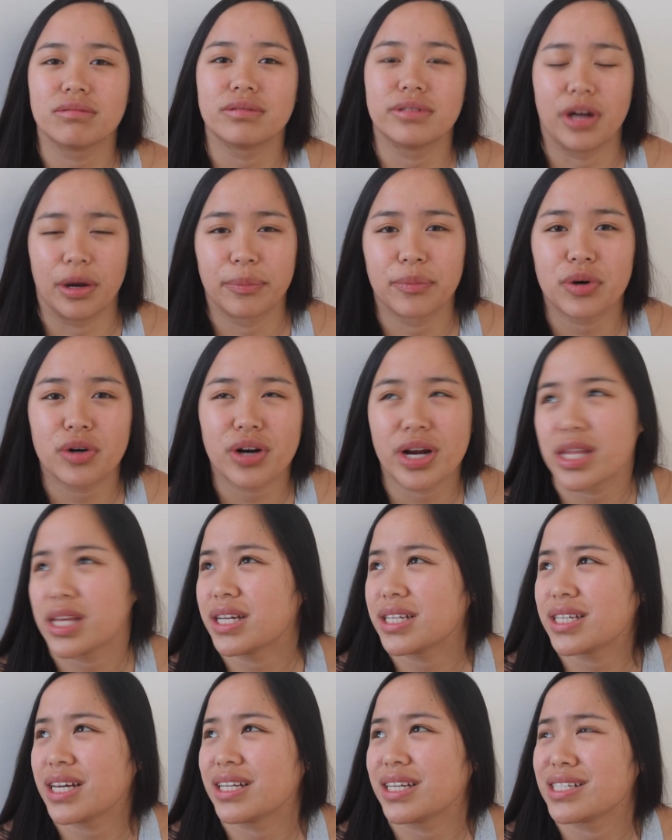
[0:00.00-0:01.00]
number. I
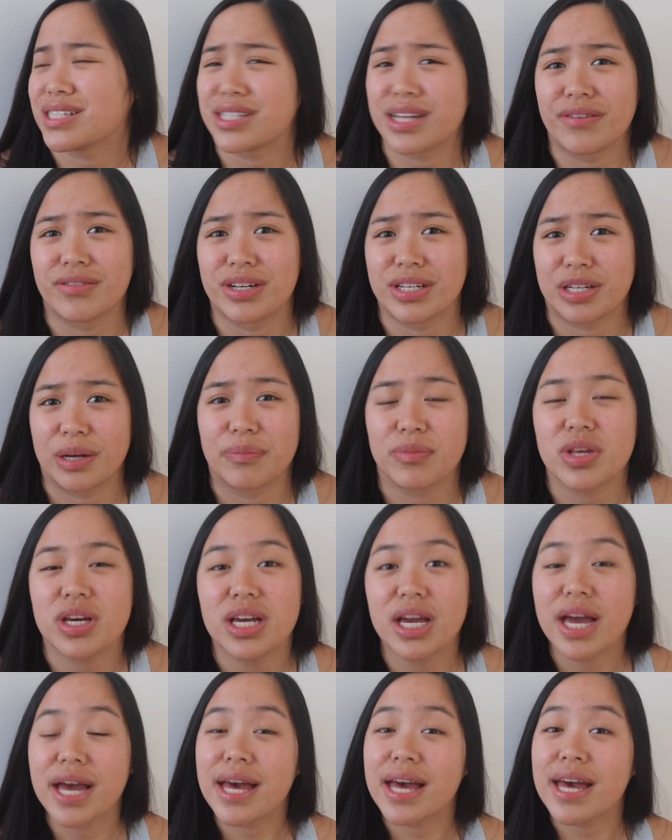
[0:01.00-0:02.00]
think it's at like 70 something.